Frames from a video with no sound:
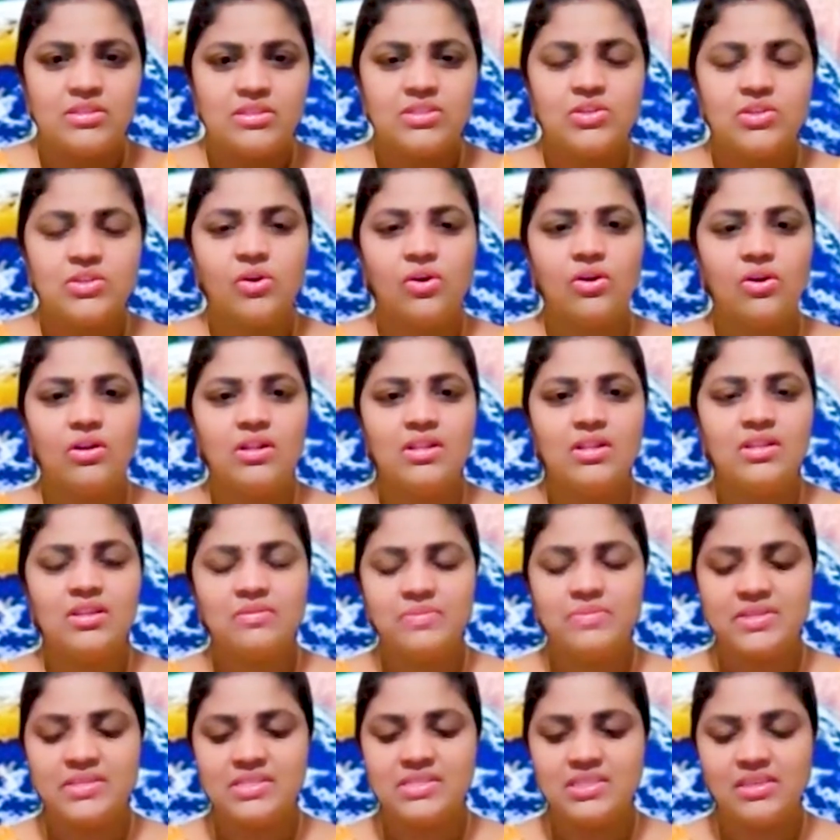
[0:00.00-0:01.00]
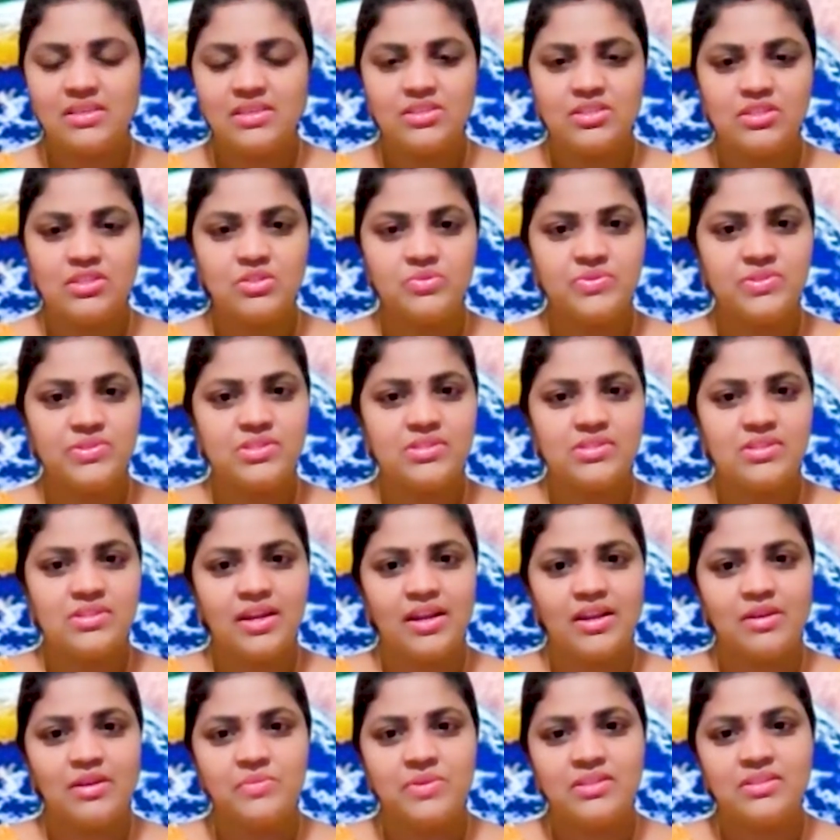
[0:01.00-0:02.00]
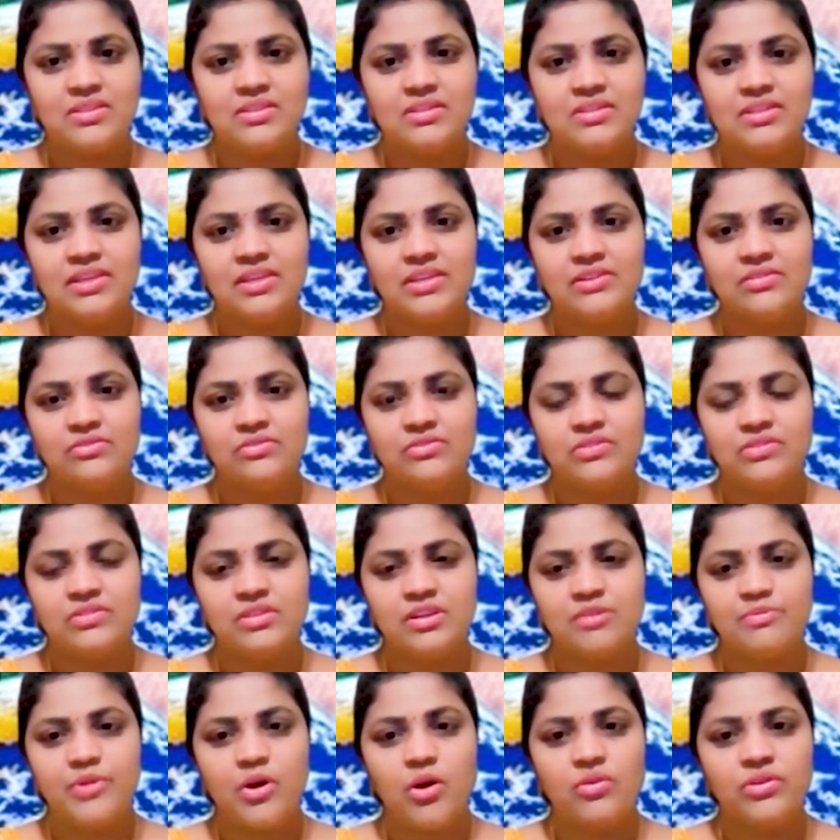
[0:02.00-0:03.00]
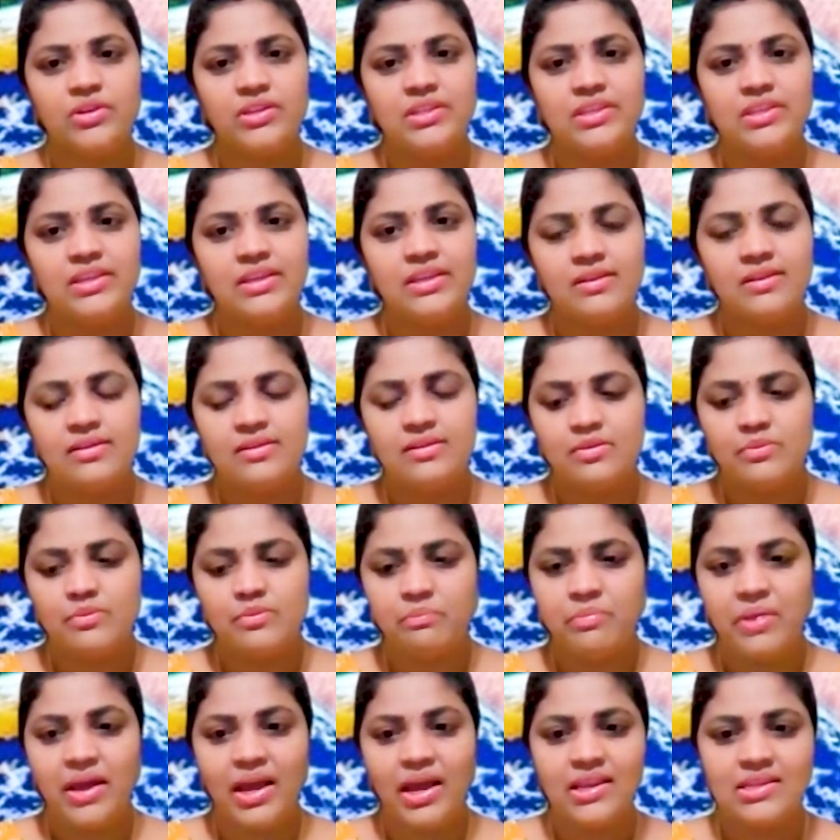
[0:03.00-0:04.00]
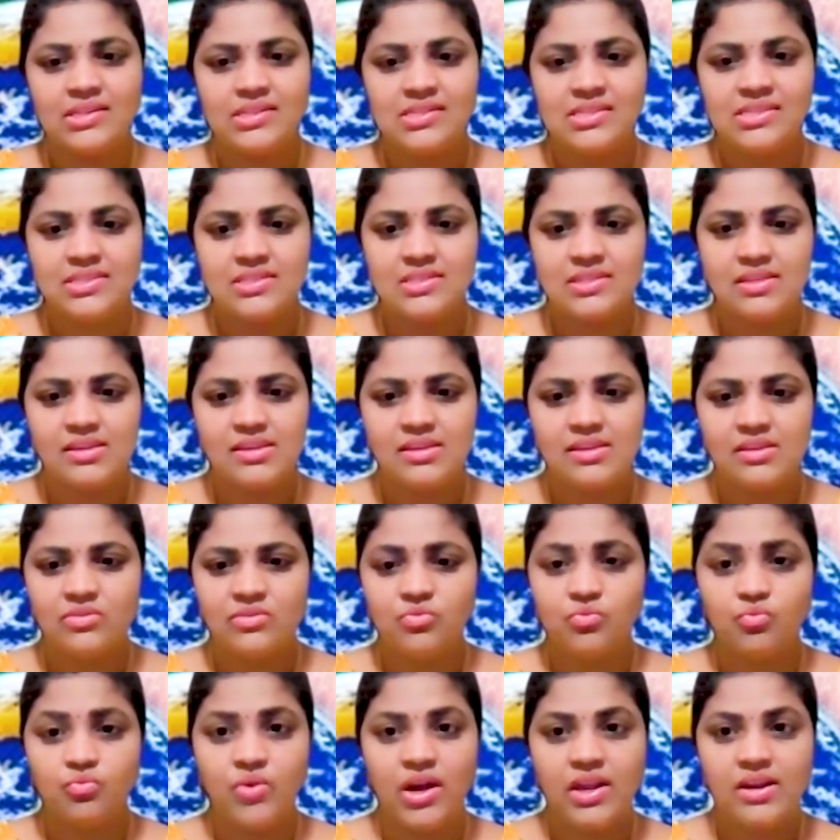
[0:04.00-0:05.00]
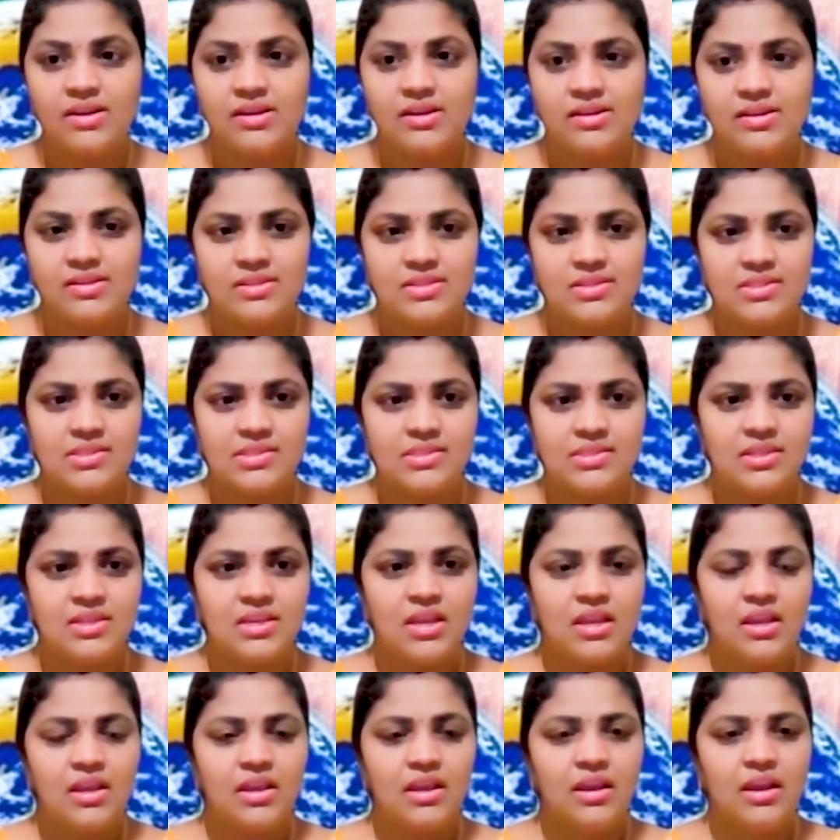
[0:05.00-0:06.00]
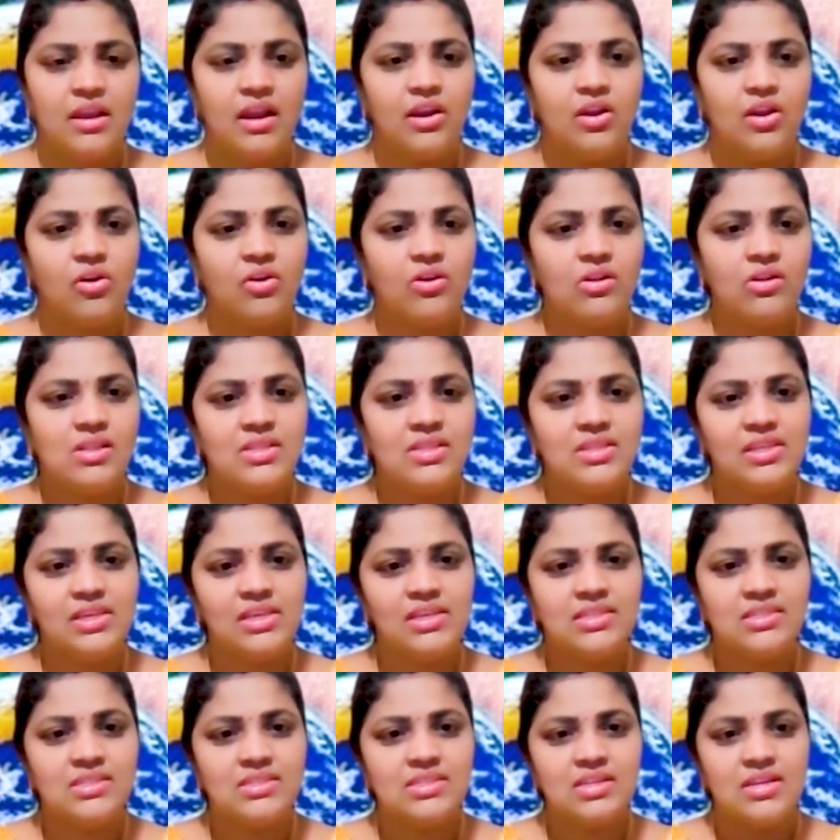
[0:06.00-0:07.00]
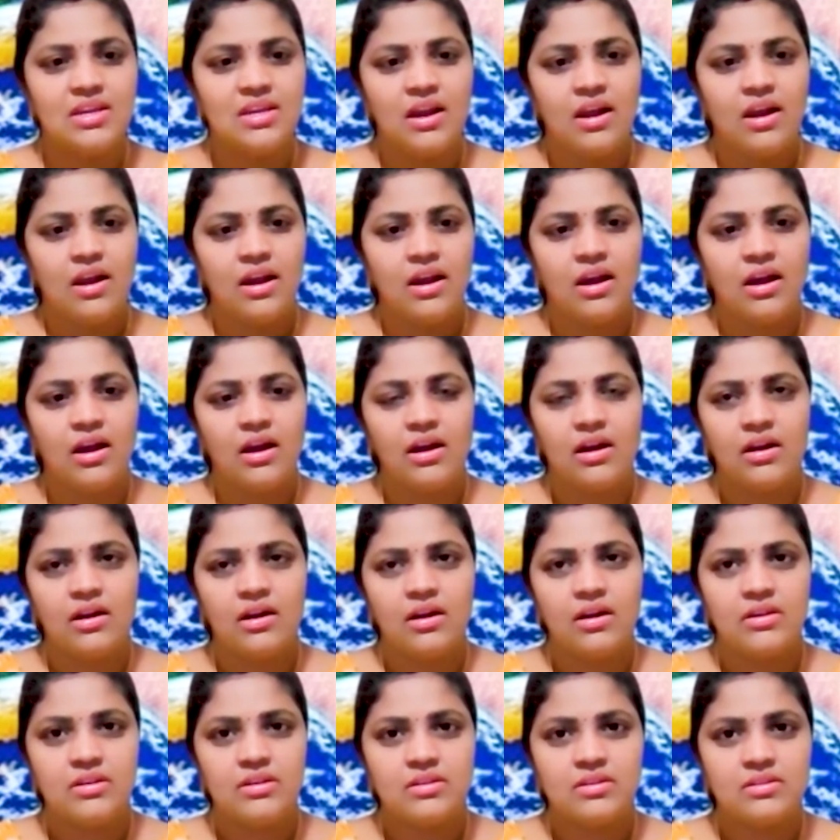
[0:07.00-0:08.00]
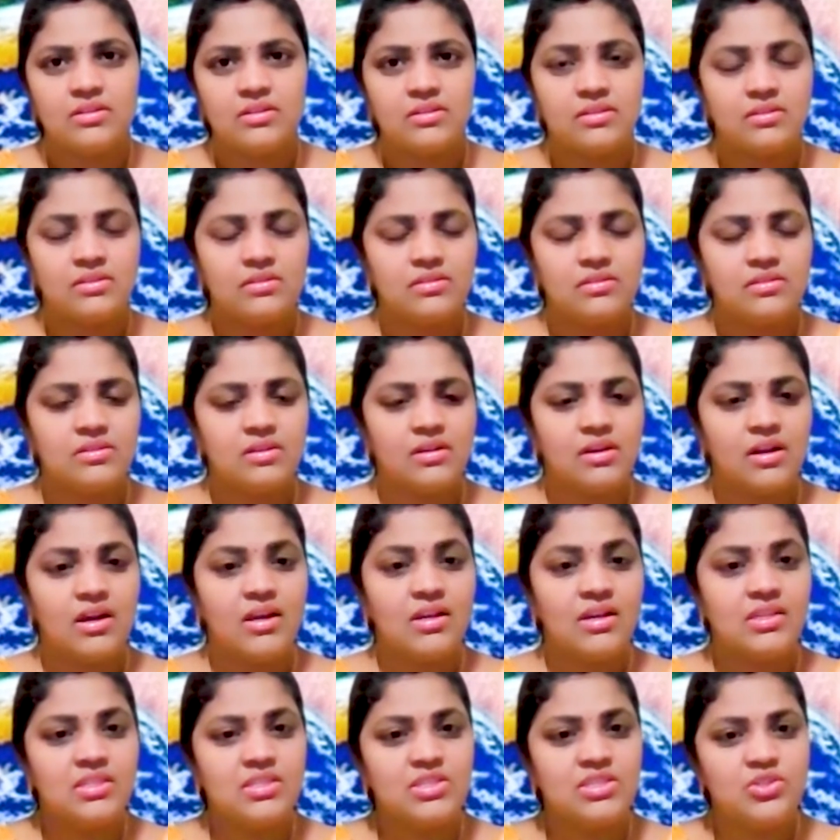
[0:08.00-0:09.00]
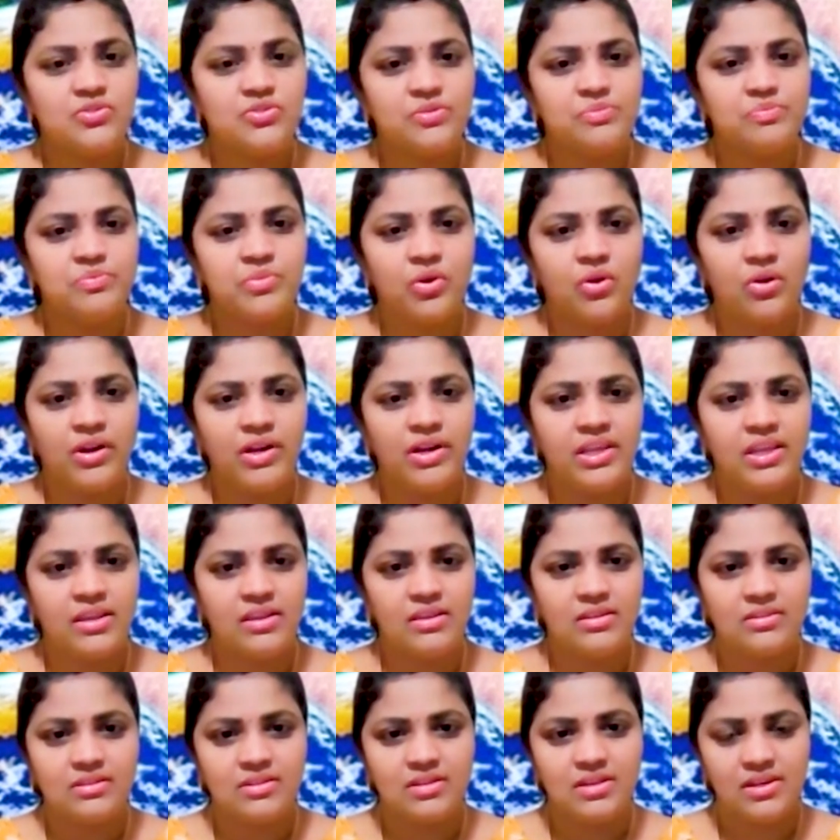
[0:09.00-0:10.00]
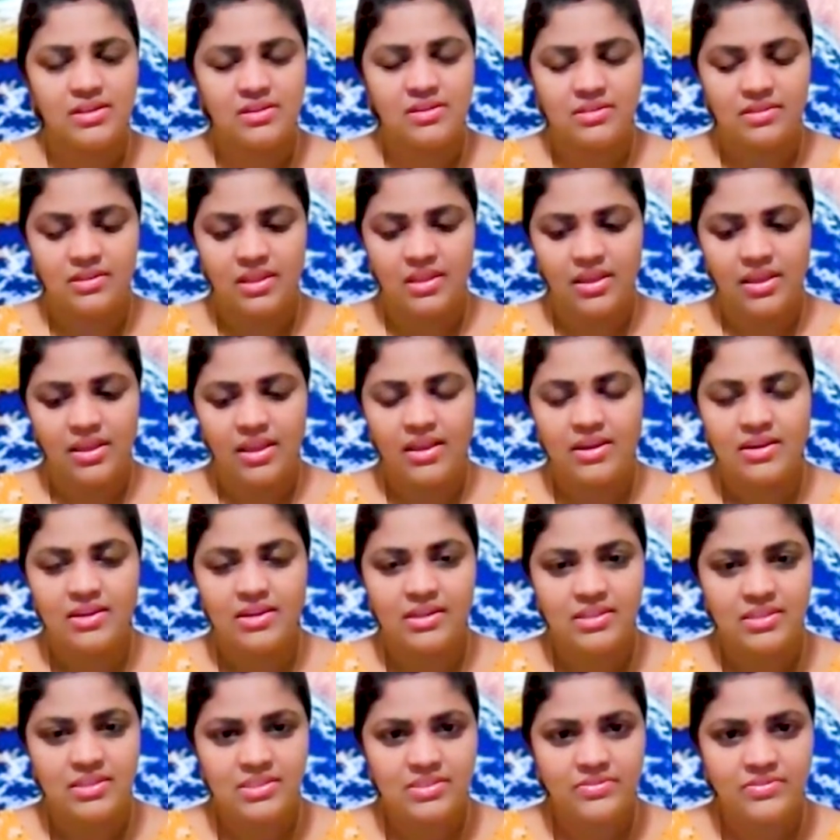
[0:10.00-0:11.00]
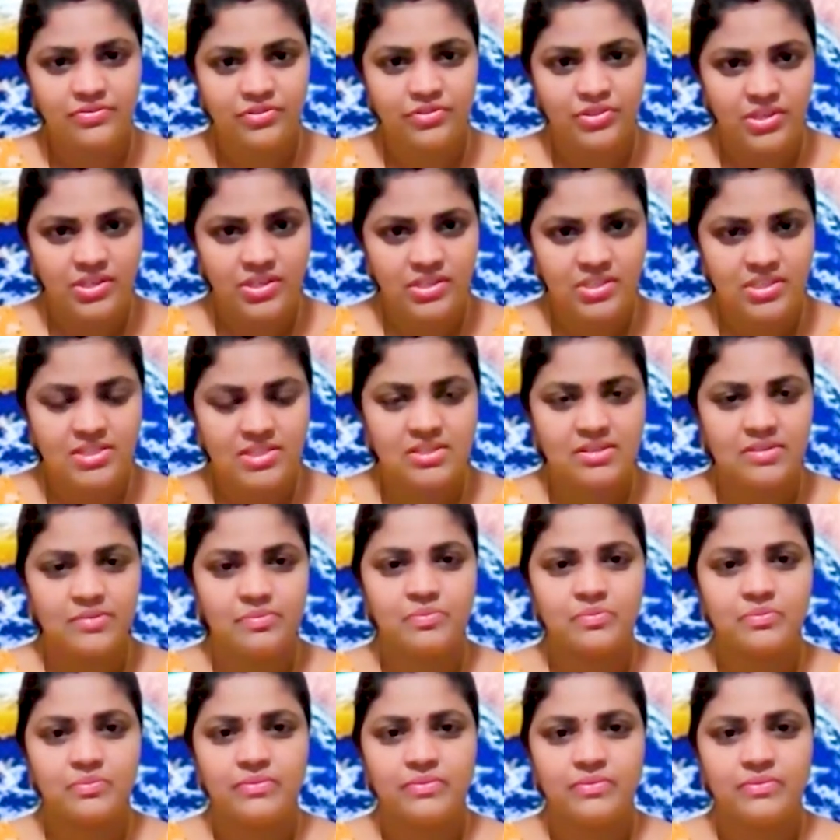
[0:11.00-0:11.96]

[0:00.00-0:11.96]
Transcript: So all the messages which grandmother give about yin, balancing, oneness, and all these are us to embody in us first.